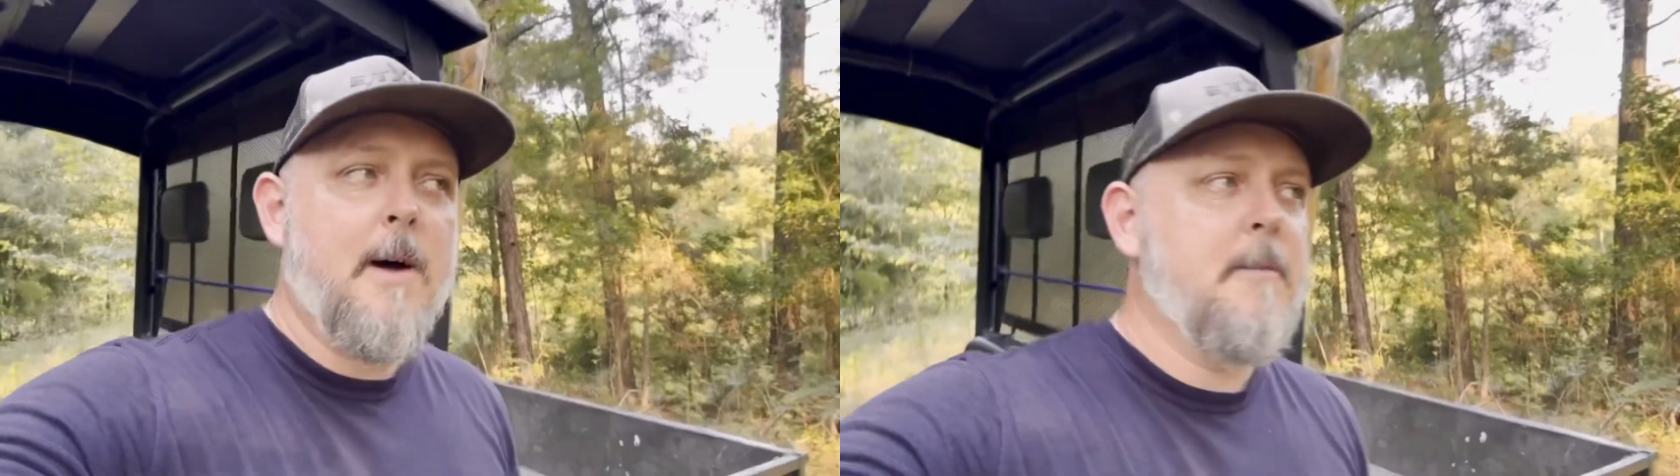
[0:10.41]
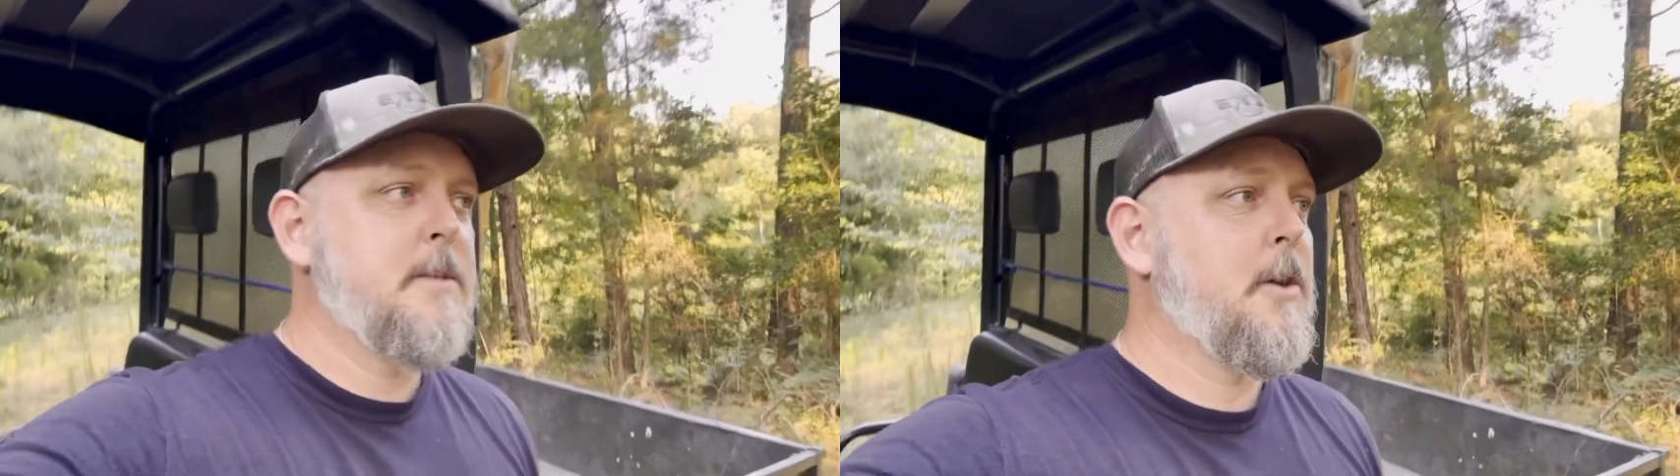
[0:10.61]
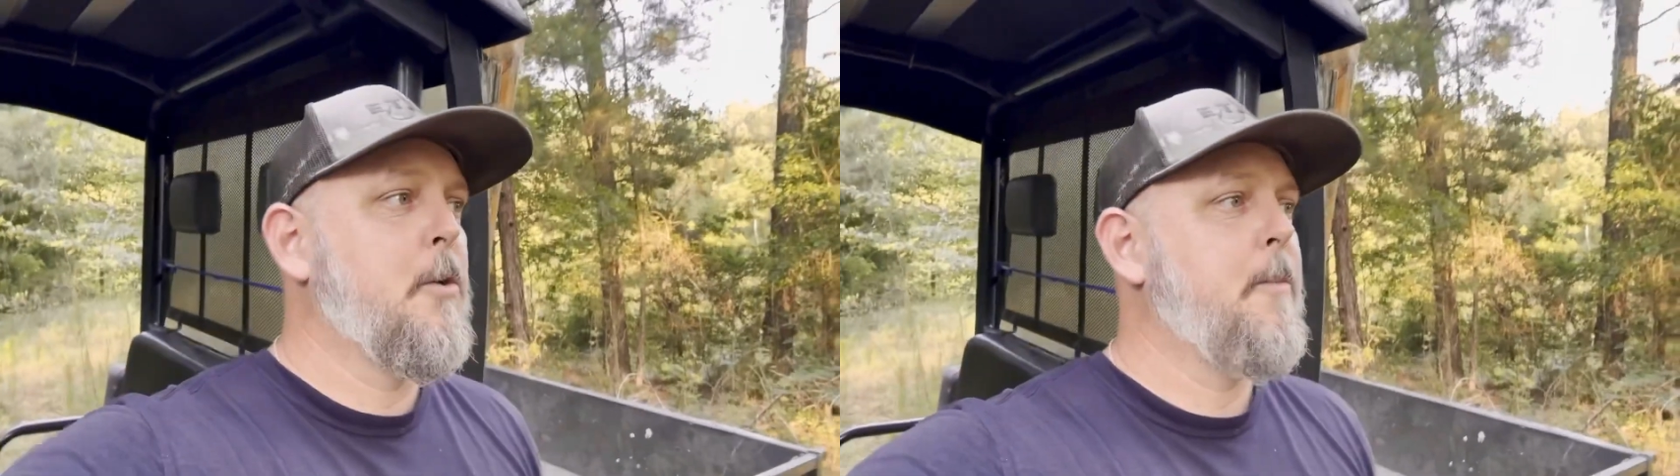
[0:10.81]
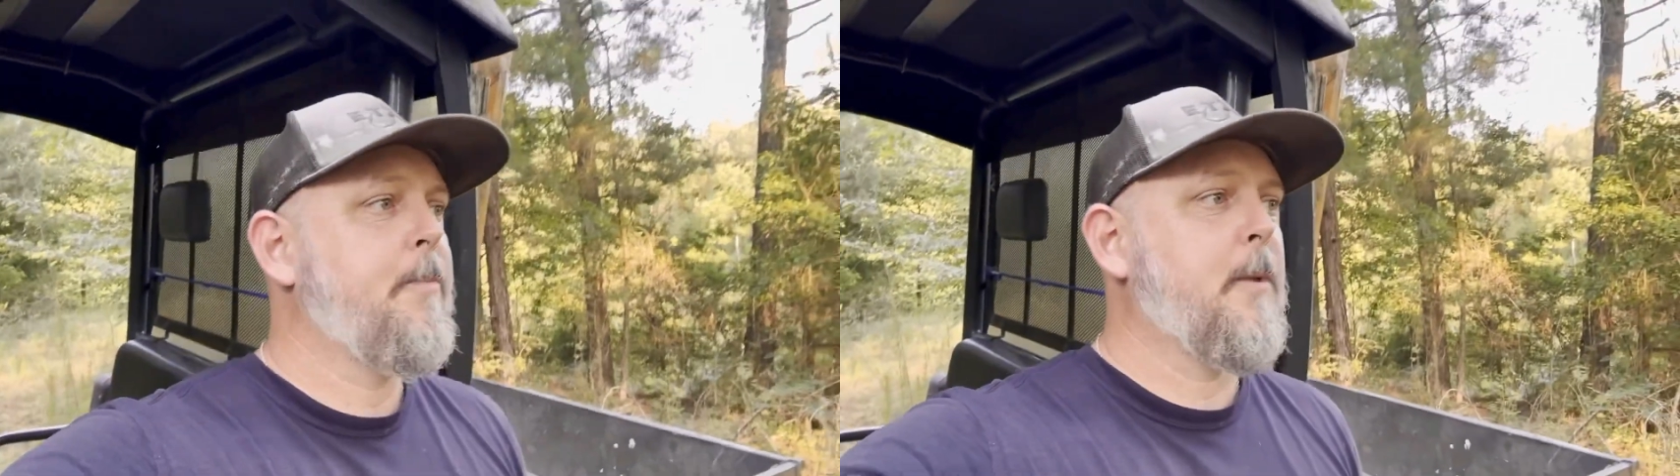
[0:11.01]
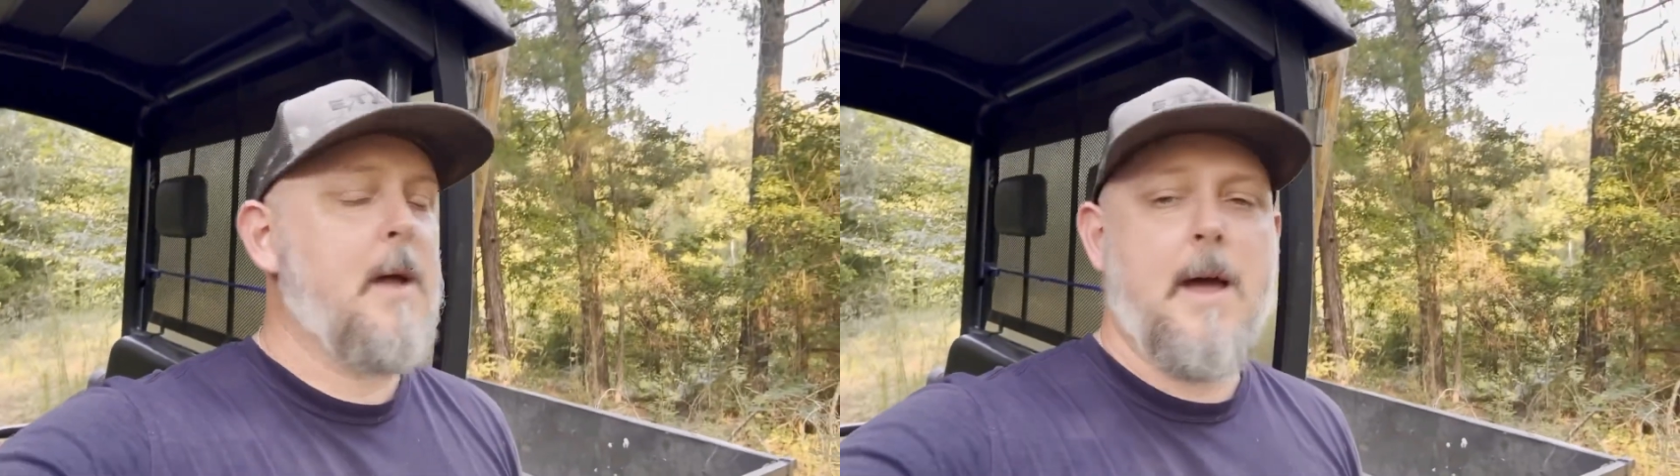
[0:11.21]
So
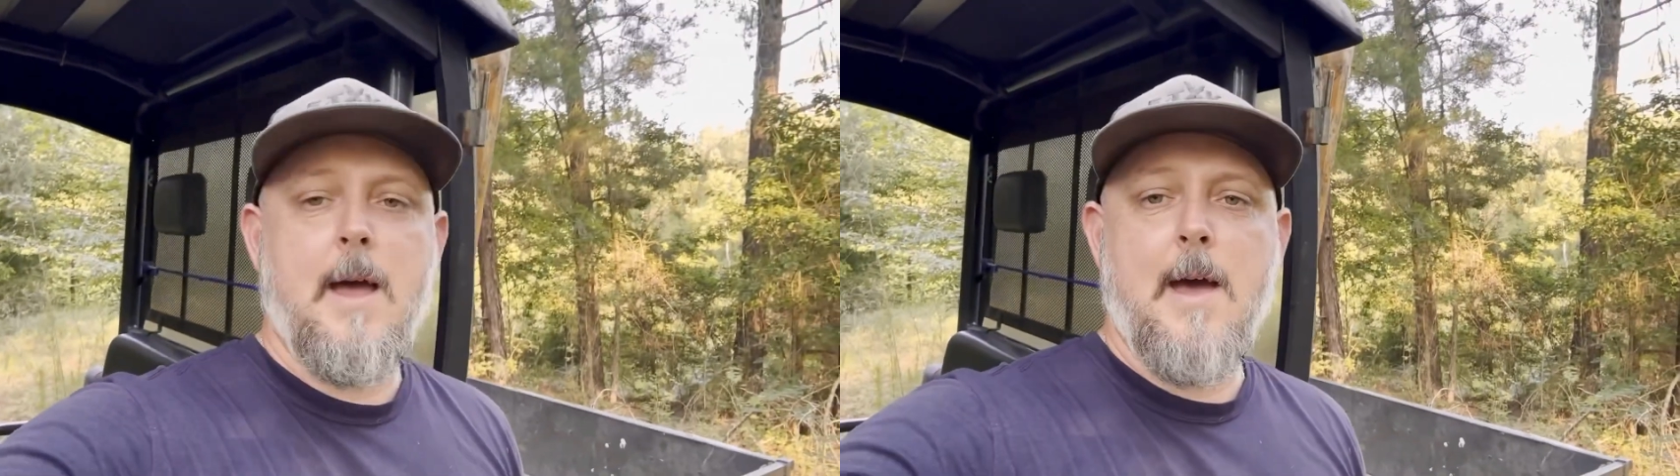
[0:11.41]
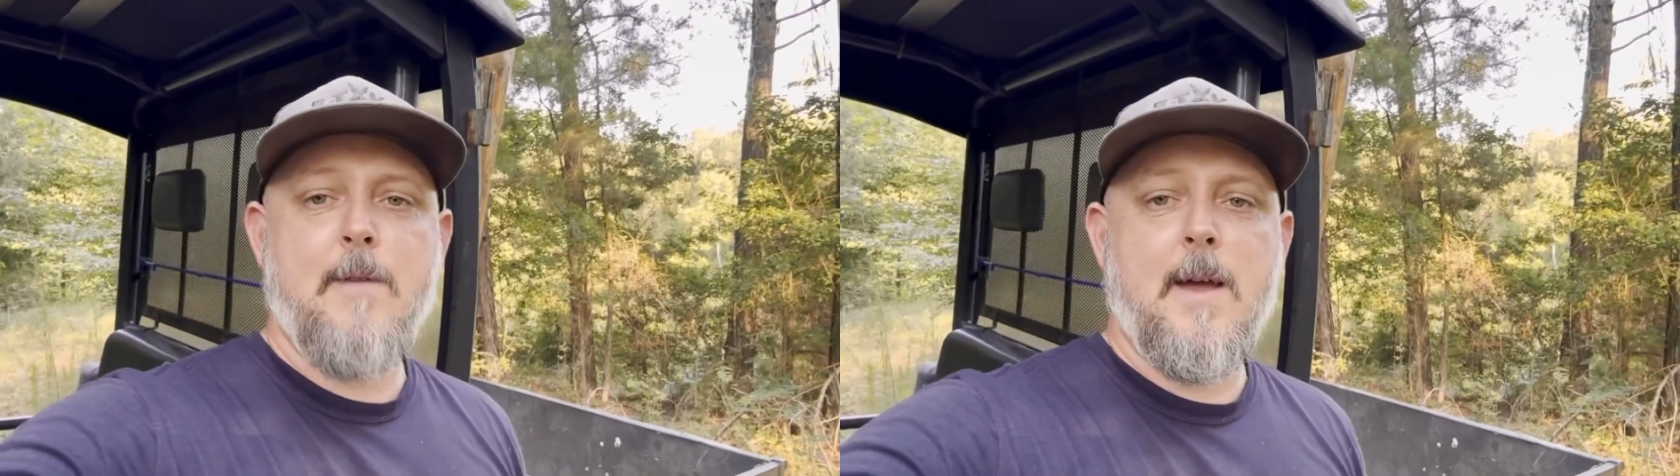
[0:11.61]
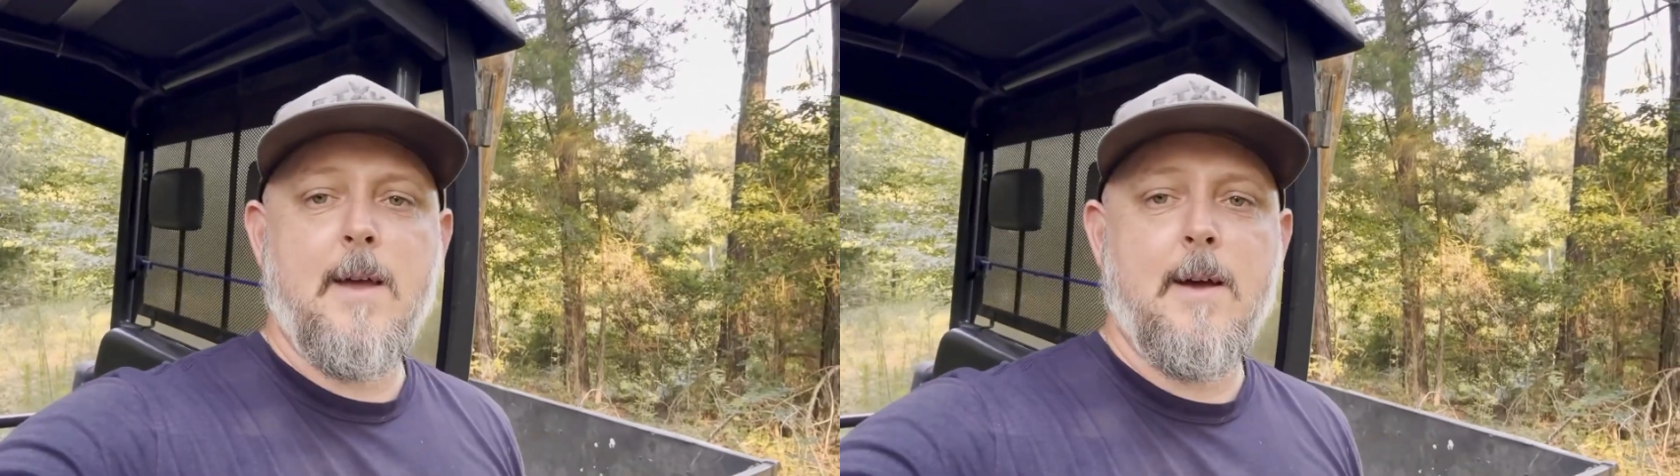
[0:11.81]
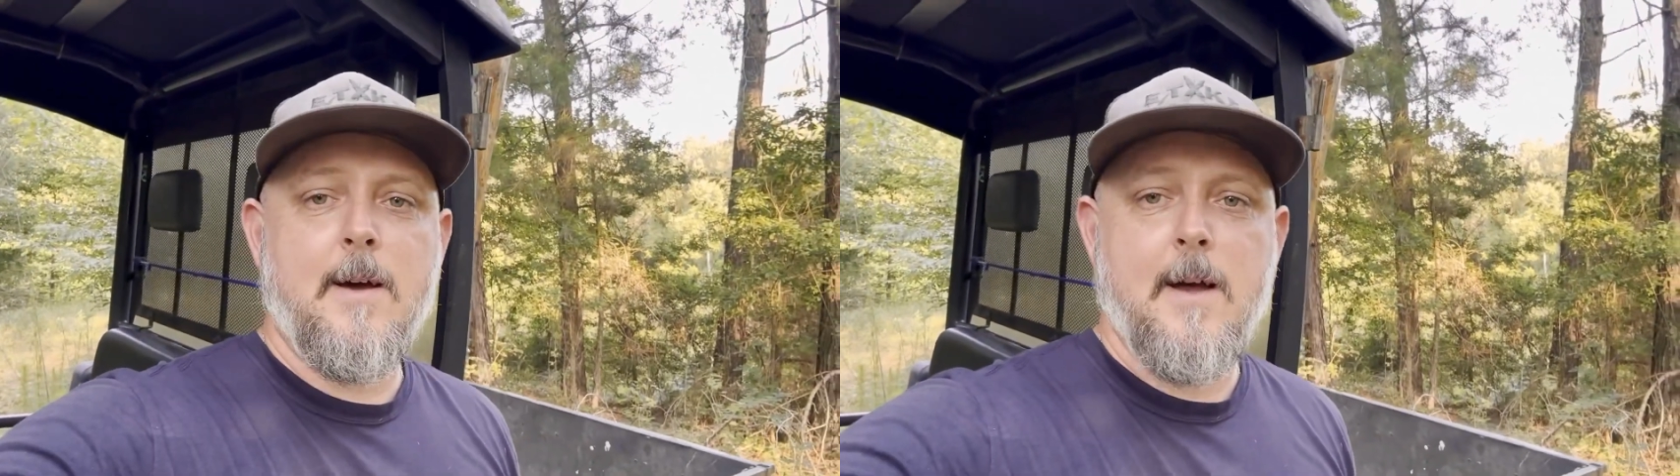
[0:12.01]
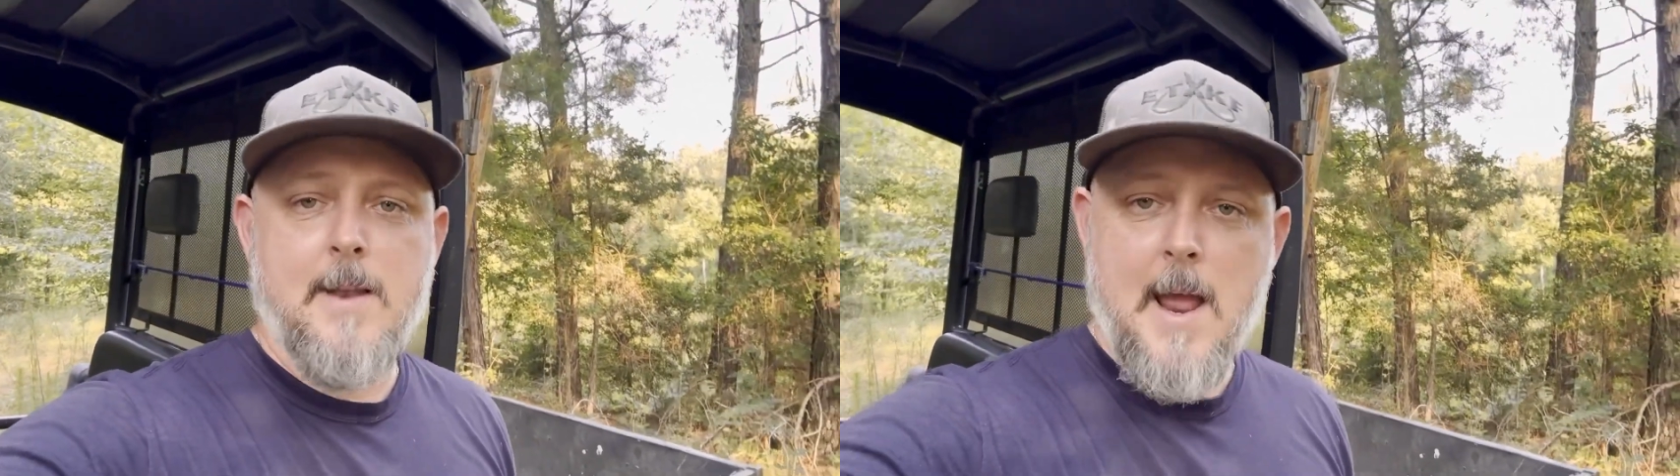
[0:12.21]
I have
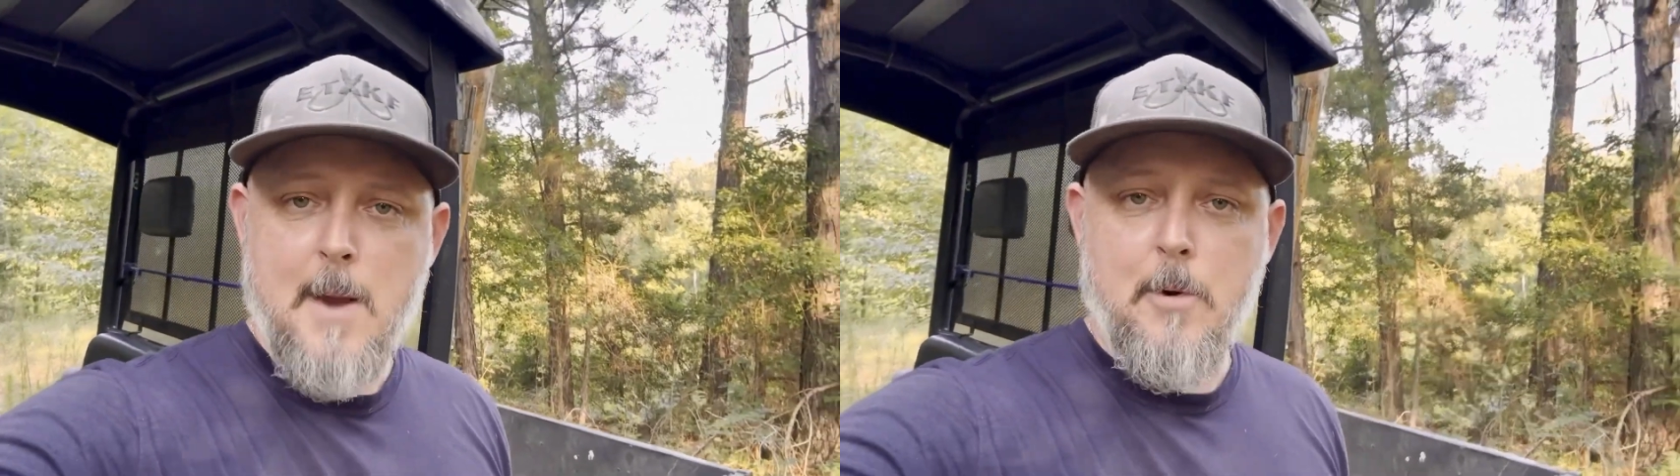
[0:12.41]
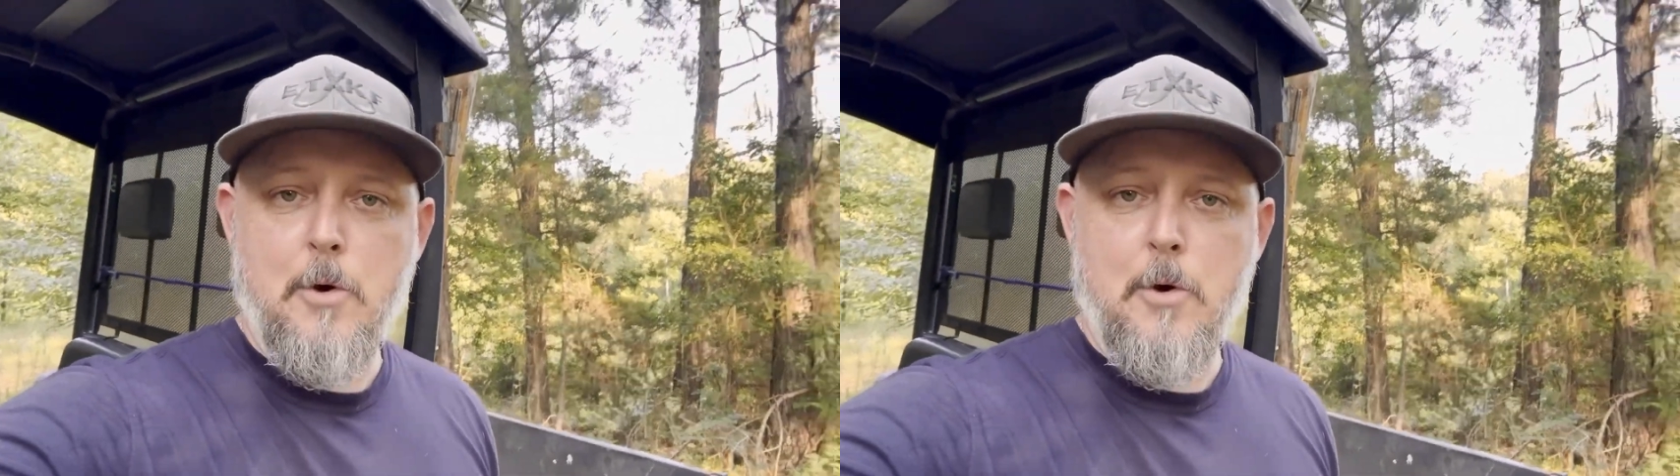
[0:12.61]
a neighbor